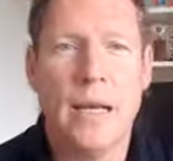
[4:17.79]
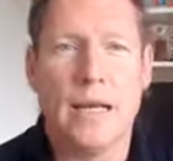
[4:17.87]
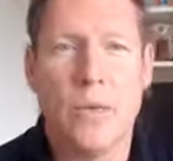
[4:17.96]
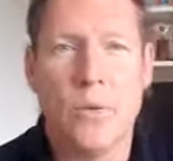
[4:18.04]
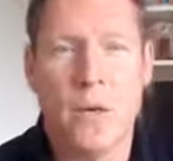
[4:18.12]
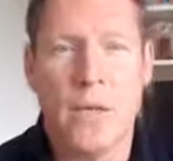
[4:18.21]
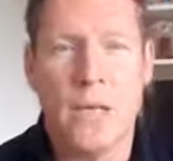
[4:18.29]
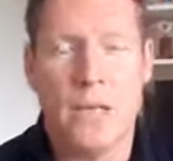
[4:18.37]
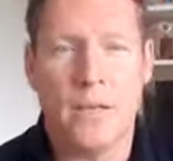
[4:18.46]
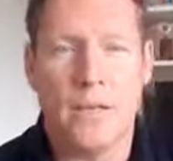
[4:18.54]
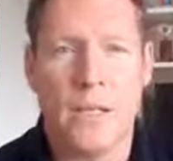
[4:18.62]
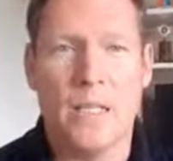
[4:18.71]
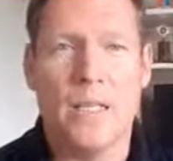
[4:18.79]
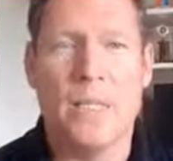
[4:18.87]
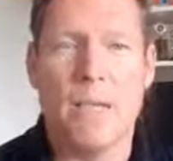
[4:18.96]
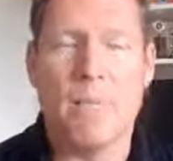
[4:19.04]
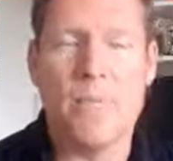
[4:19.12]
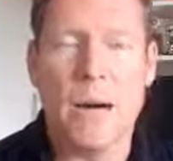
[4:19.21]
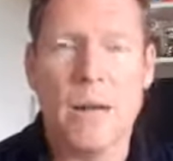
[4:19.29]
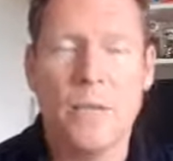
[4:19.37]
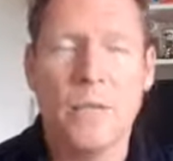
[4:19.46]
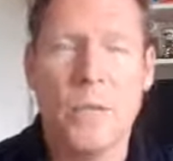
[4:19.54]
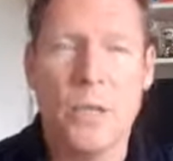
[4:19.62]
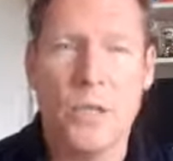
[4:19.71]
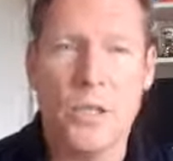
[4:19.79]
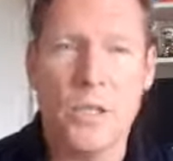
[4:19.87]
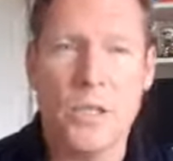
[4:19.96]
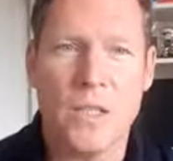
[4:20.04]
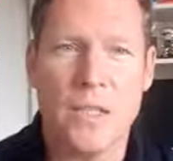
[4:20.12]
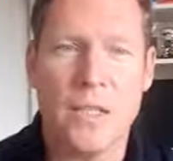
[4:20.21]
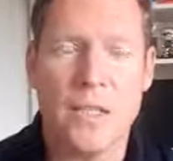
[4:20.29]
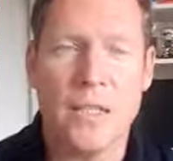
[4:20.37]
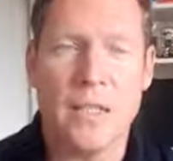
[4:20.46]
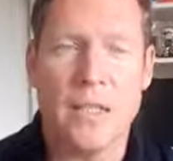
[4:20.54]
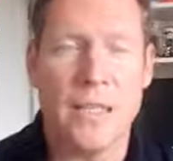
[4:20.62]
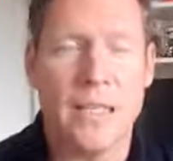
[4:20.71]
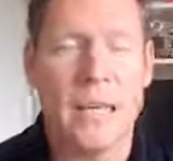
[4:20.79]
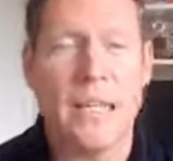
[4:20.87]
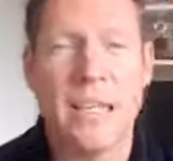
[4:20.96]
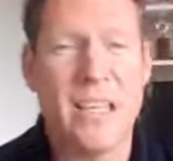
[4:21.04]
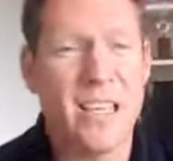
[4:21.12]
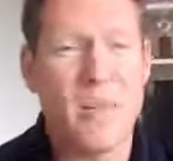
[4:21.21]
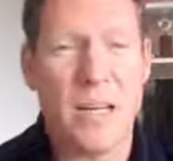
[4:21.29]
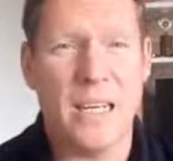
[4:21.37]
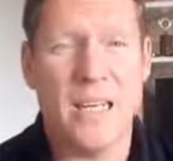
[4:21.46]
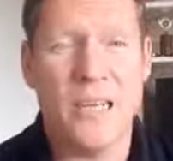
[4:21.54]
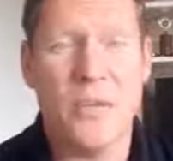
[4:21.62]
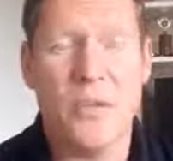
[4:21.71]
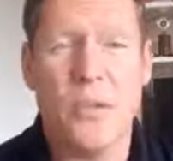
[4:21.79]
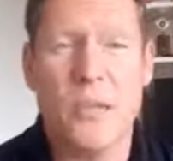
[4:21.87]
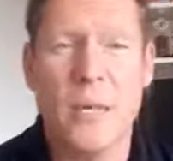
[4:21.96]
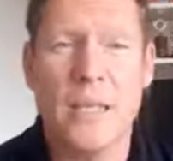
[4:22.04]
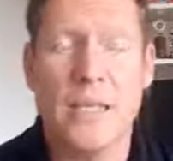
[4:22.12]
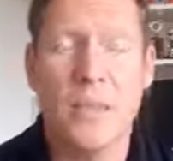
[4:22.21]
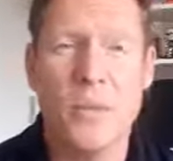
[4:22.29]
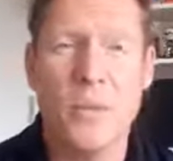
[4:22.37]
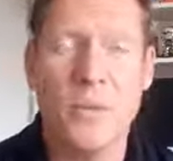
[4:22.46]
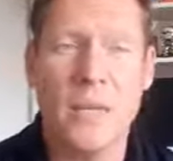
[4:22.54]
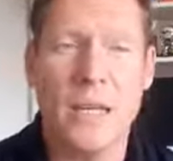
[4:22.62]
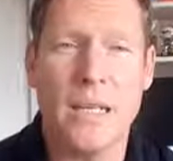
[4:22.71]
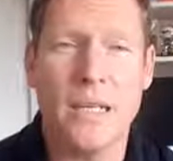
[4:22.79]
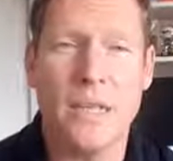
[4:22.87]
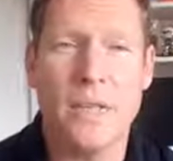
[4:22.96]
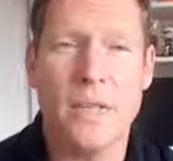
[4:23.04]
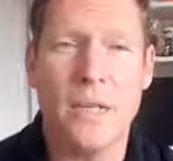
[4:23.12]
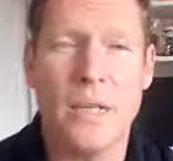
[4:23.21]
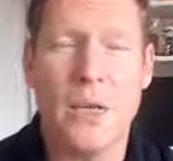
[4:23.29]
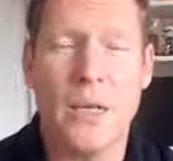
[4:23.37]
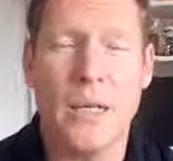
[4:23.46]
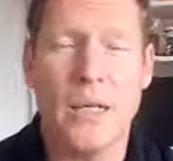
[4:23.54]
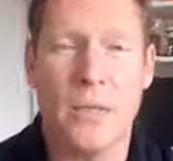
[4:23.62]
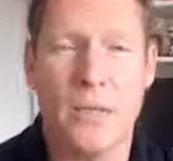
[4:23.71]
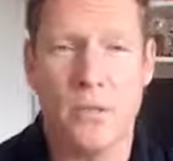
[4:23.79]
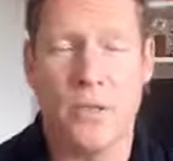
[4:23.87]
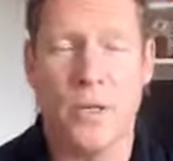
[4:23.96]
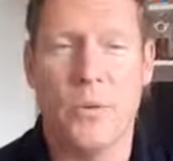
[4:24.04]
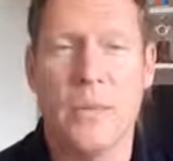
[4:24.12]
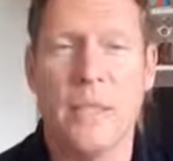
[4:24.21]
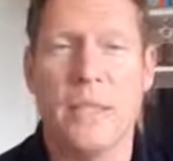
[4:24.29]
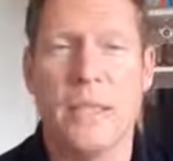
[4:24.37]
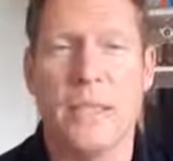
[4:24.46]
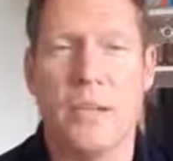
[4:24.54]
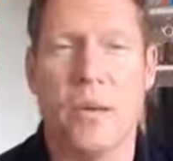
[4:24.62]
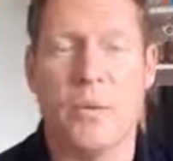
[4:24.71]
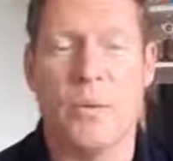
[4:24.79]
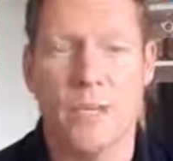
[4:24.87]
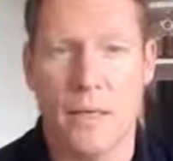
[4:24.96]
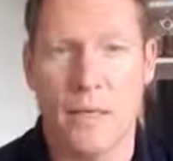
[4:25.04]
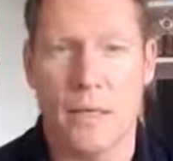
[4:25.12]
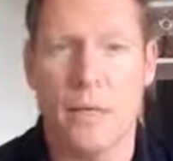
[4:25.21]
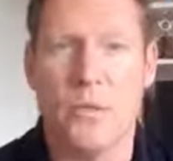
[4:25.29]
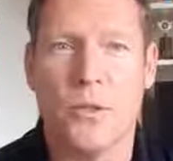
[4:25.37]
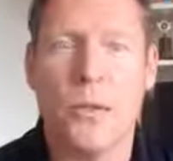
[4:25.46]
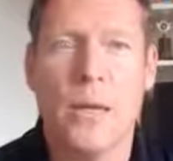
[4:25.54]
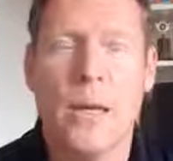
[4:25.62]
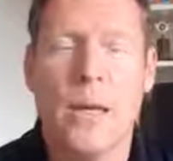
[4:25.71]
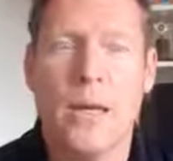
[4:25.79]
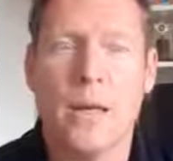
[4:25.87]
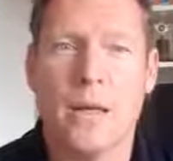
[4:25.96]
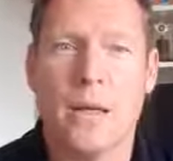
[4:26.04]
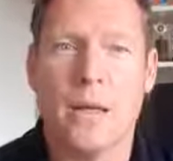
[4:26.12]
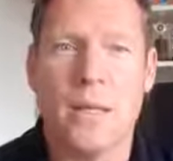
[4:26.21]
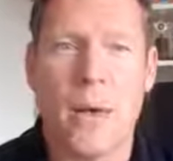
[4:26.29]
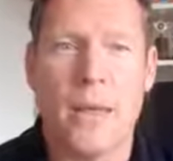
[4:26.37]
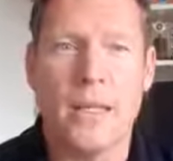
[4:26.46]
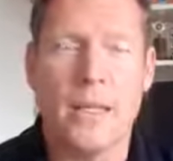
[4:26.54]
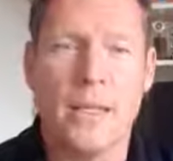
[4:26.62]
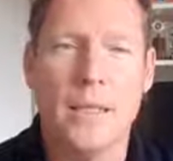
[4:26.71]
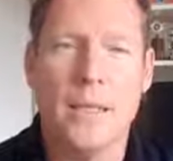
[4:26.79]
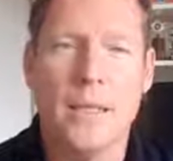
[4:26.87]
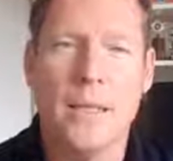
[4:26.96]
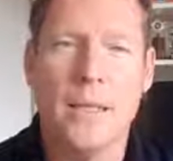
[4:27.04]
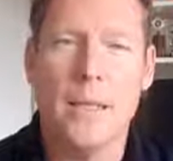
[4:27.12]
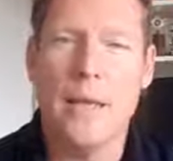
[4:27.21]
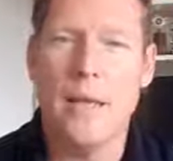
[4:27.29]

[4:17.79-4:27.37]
You want to give as much focus and attention as you can. And think about it, it's just 3 weeks. 21 days are just 3 weeks. So 3 weeks of your time, we're just going to go through a lot of the basics.